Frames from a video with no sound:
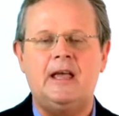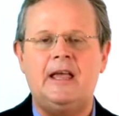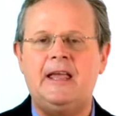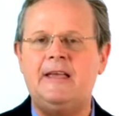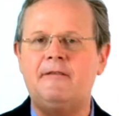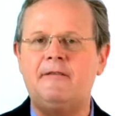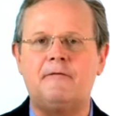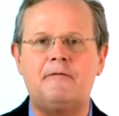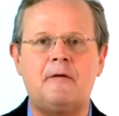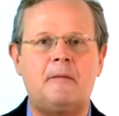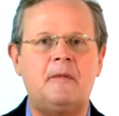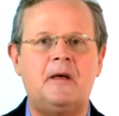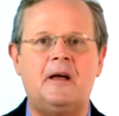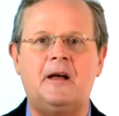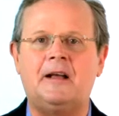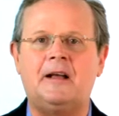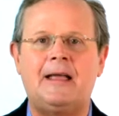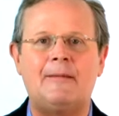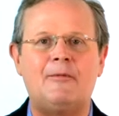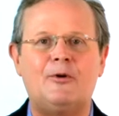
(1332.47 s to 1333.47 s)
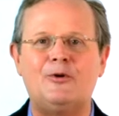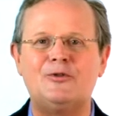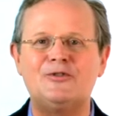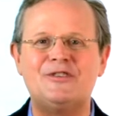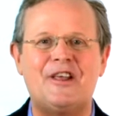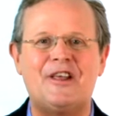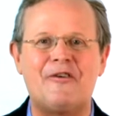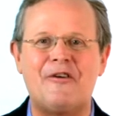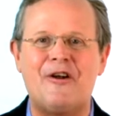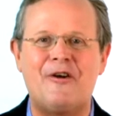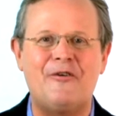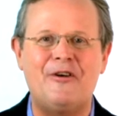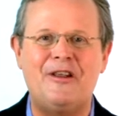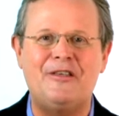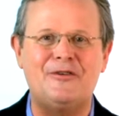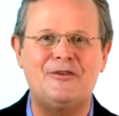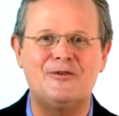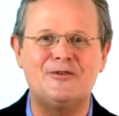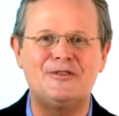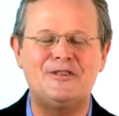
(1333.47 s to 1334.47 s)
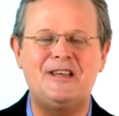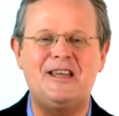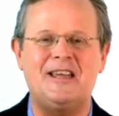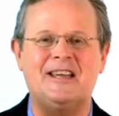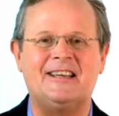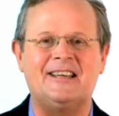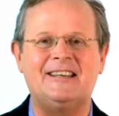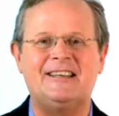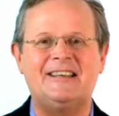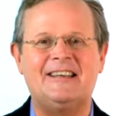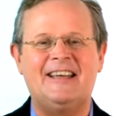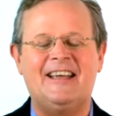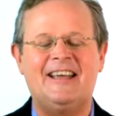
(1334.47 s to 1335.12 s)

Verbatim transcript: even from the chemicals that are underneath your sink